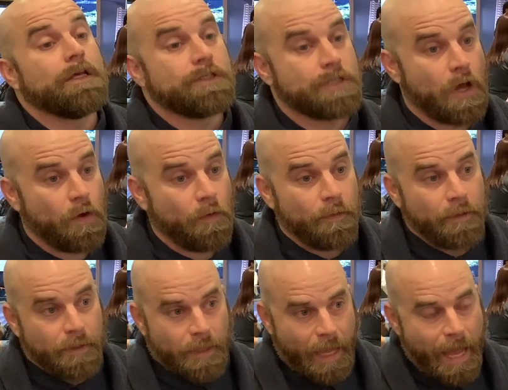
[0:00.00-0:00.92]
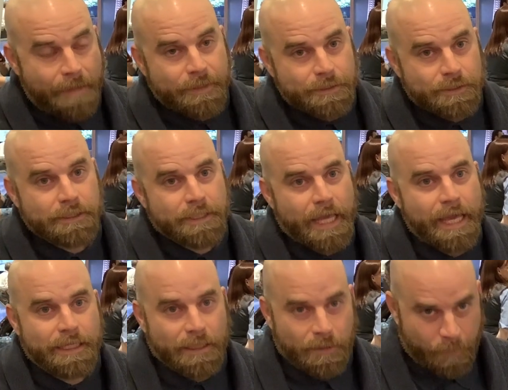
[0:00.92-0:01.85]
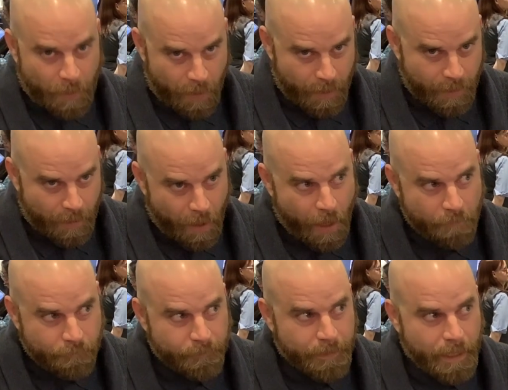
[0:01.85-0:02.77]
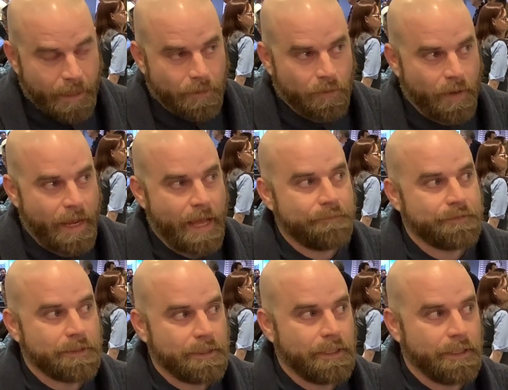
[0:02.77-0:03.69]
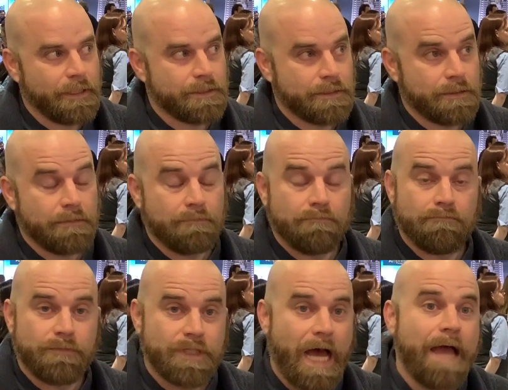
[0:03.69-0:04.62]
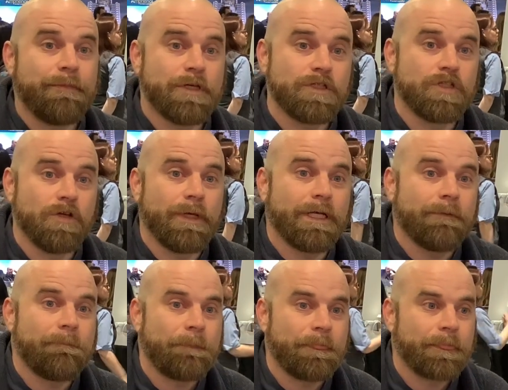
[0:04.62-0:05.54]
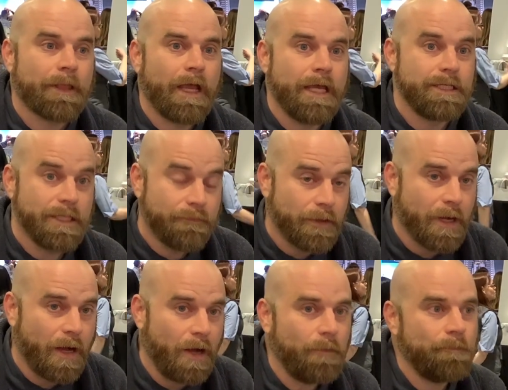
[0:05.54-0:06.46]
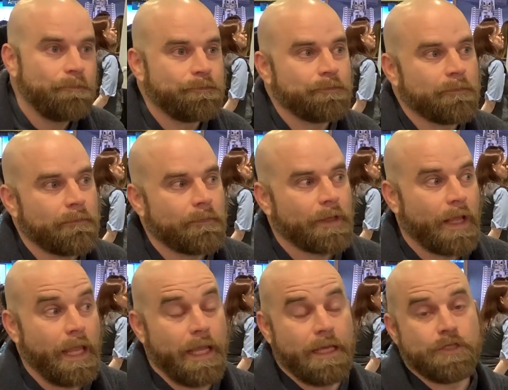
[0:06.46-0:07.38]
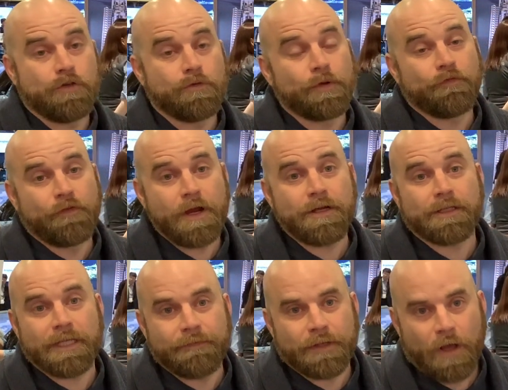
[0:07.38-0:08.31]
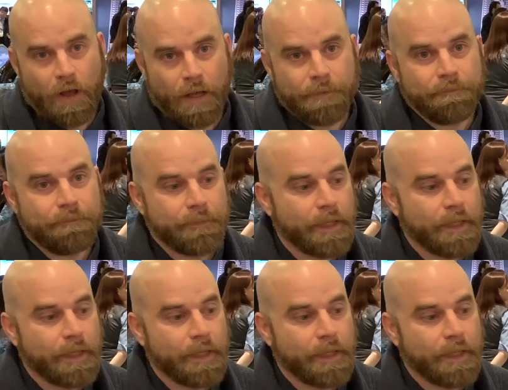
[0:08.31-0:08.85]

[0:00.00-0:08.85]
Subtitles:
So obviously taking a part off of an aircraft is time-consuming and difficult, and you would prefer to leave it on.